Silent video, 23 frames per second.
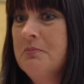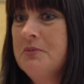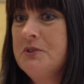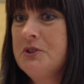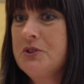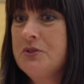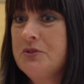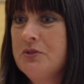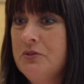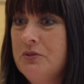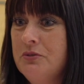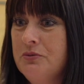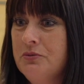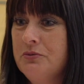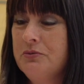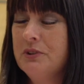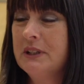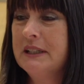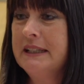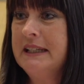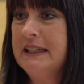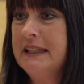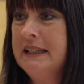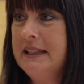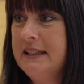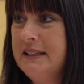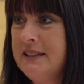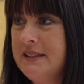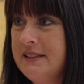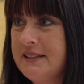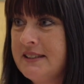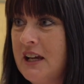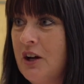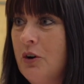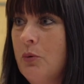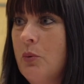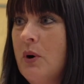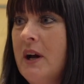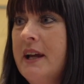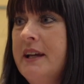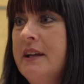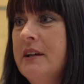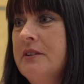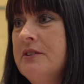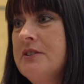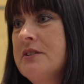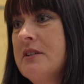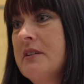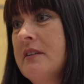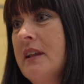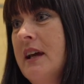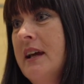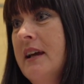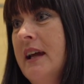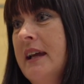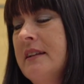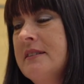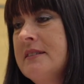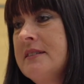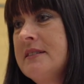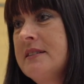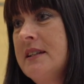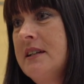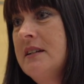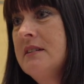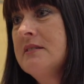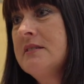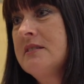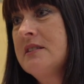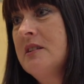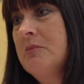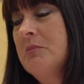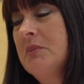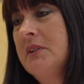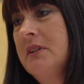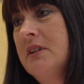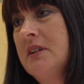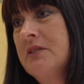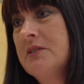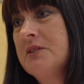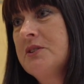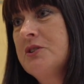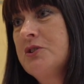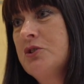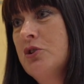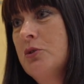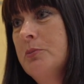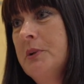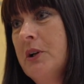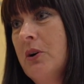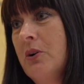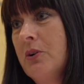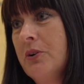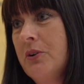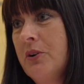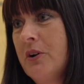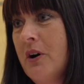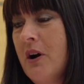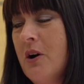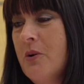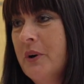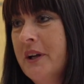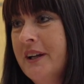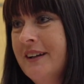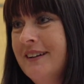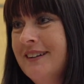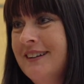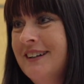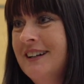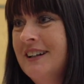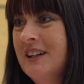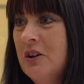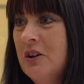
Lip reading: to really ease our way into that and see it as something that can still be ongoing